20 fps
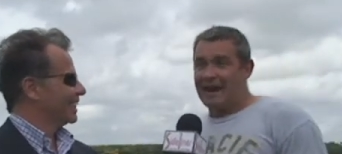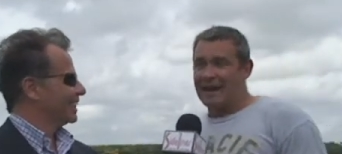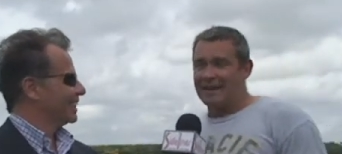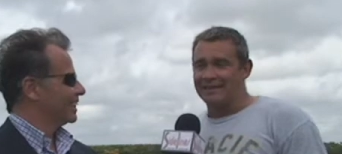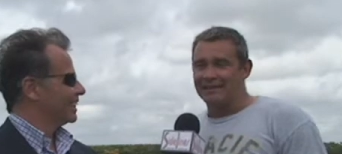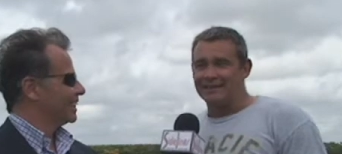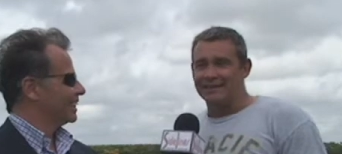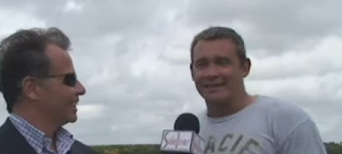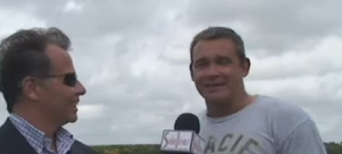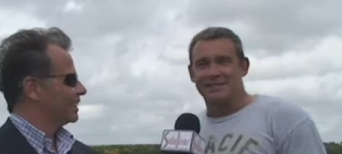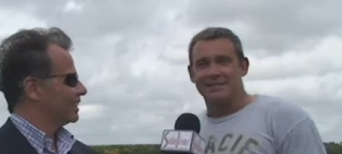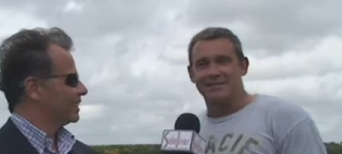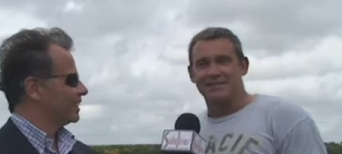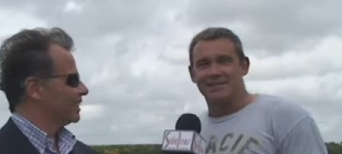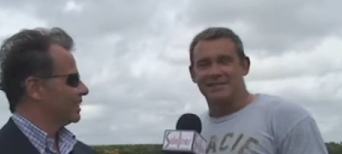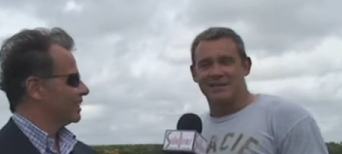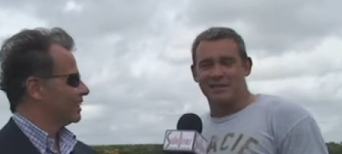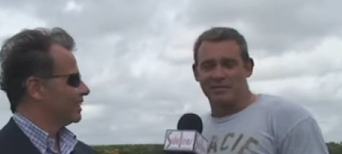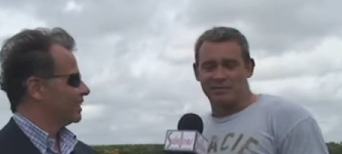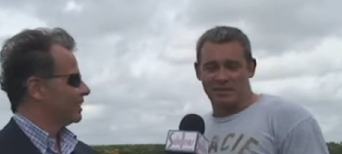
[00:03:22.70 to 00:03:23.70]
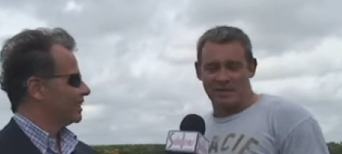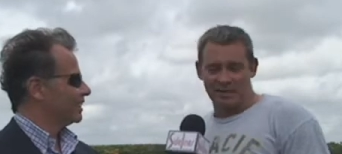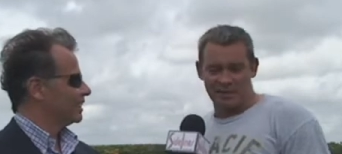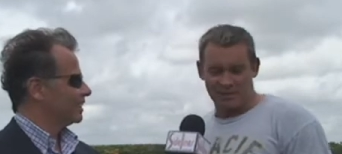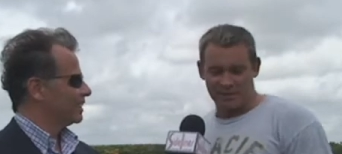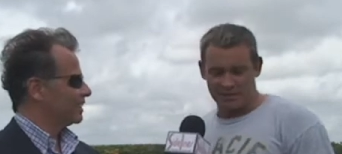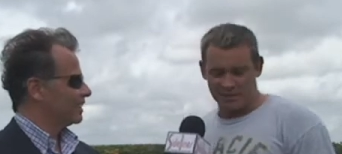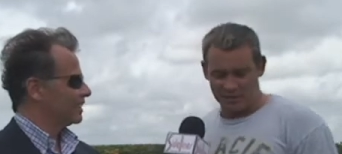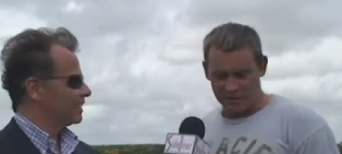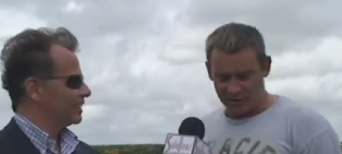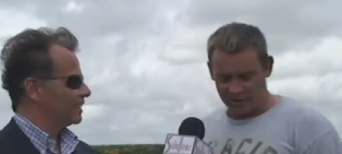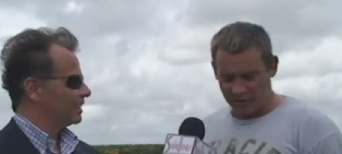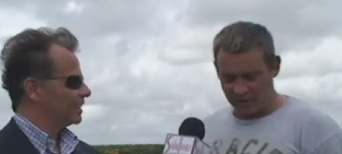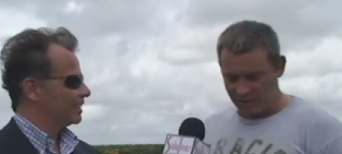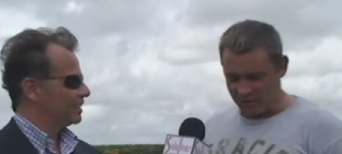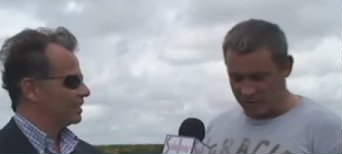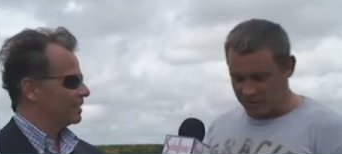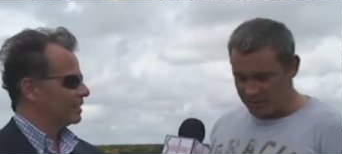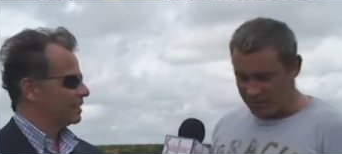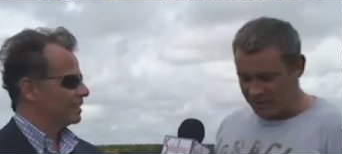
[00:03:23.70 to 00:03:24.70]
Speaker 1: I think it's um, it's still a
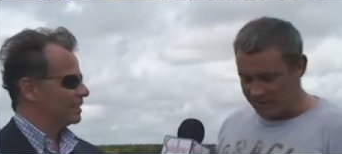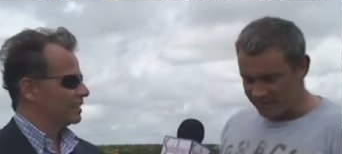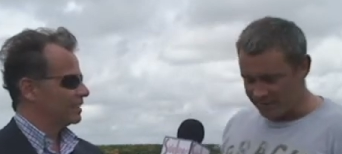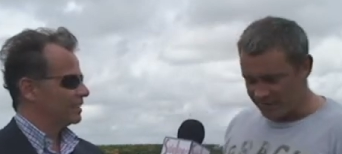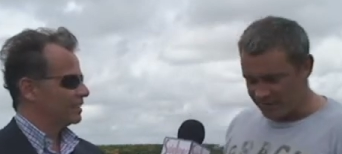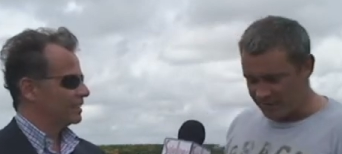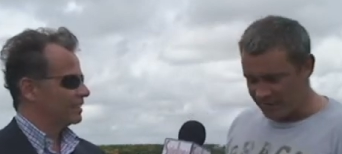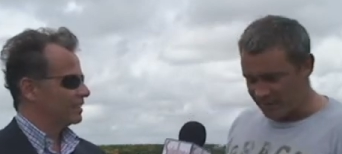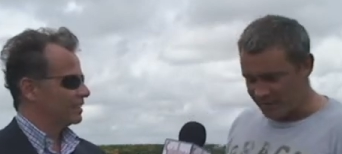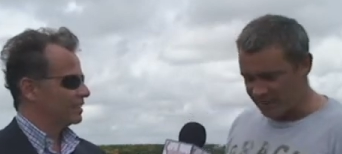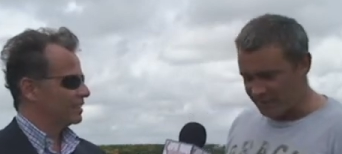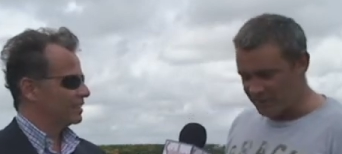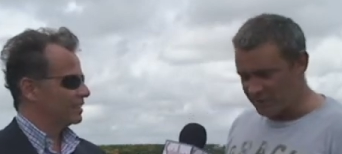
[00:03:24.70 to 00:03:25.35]
long putt for that.